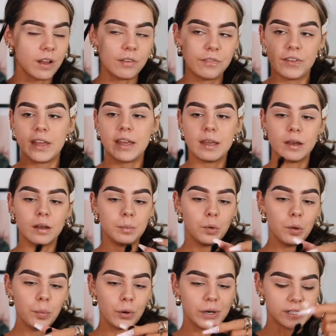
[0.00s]
fluffy,
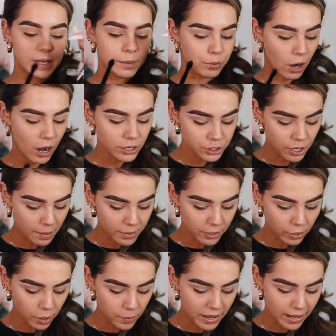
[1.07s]
more pointed brush, I'm
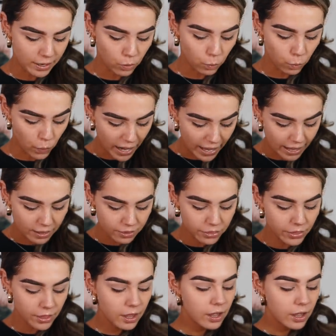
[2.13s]
gonna go in with